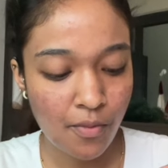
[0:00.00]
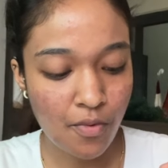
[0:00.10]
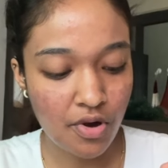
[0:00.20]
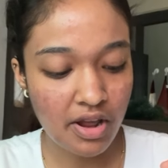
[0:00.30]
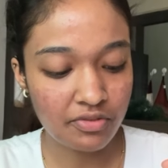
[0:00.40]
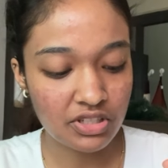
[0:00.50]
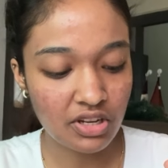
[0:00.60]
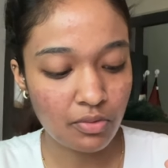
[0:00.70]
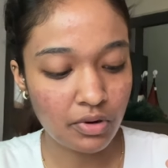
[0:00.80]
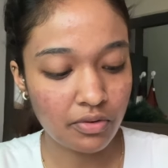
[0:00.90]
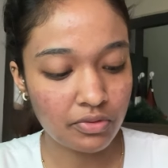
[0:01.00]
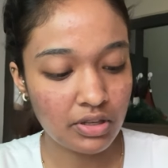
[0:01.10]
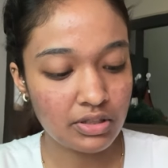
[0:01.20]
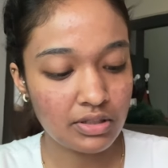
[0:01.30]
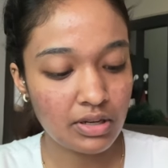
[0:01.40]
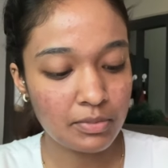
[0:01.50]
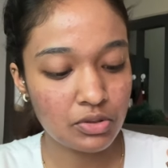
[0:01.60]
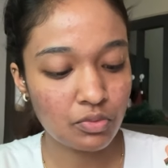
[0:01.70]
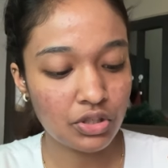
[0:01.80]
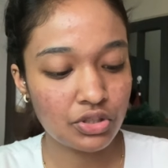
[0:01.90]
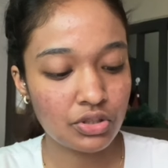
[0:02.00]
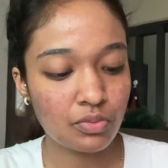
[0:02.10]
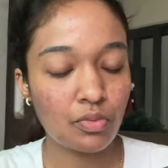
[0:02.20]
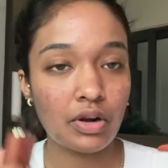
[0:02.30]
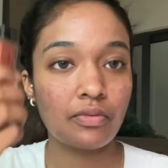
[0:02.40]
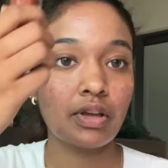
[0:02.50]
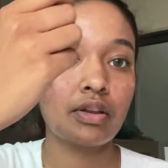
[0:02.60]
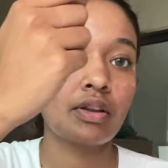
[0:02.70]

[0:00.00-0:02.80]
worn every single one of these. Let me swatch one of it.